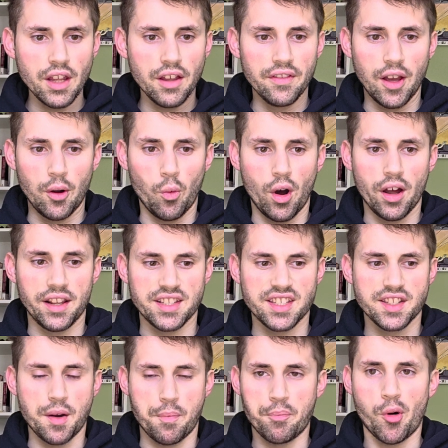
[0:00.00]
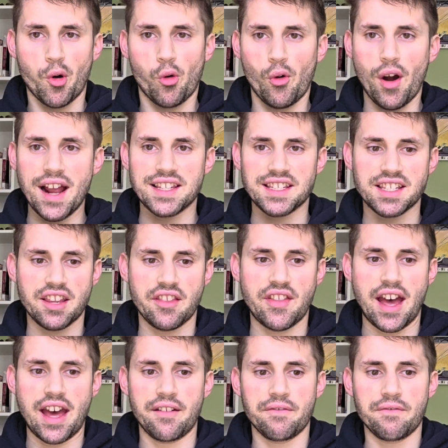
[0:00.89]
They want to suppress
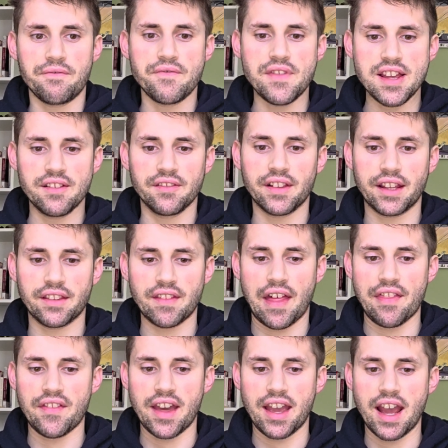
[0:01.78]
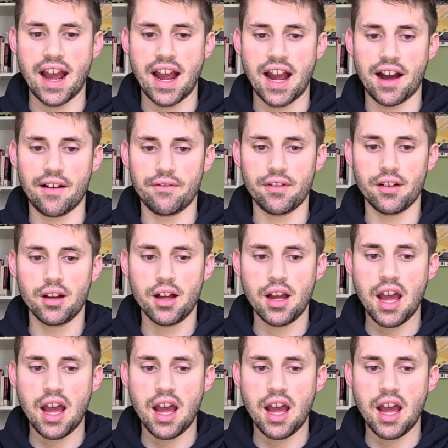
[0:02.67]
that feeling that they have.